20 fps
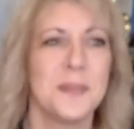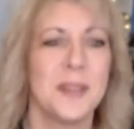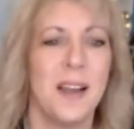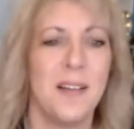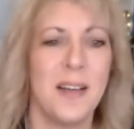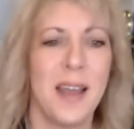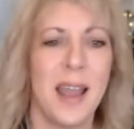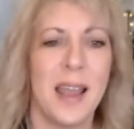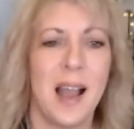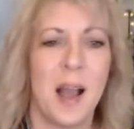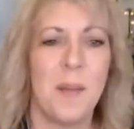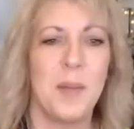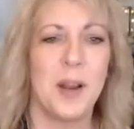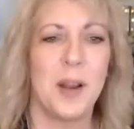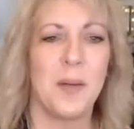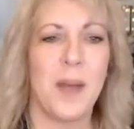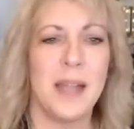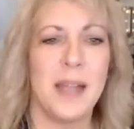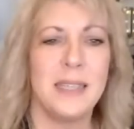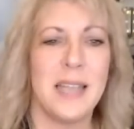Okay, I'm
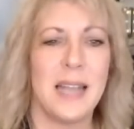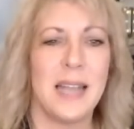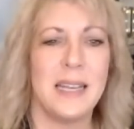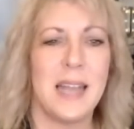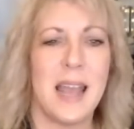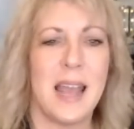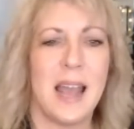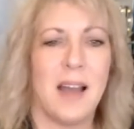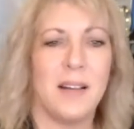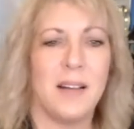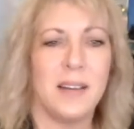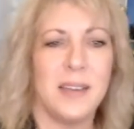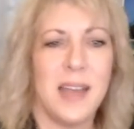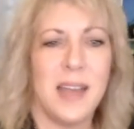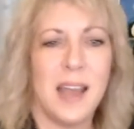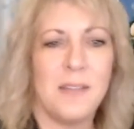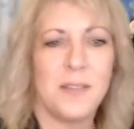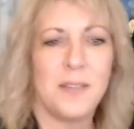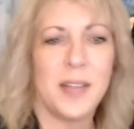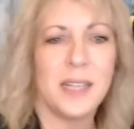gonna write that down.
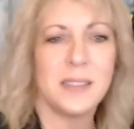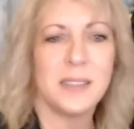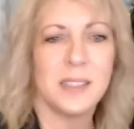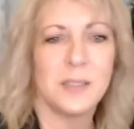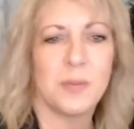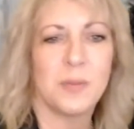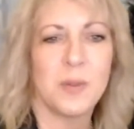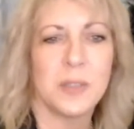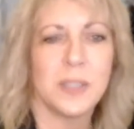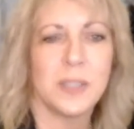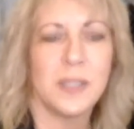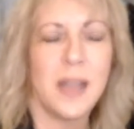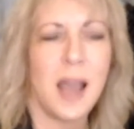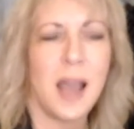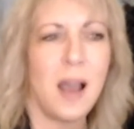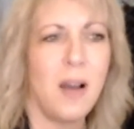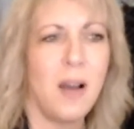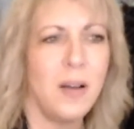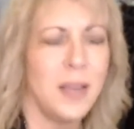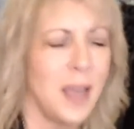Netflix is worth it now.
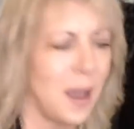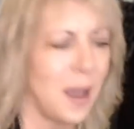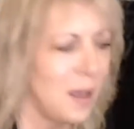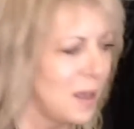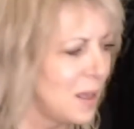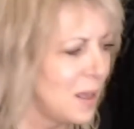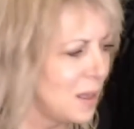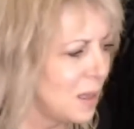Oh yeah.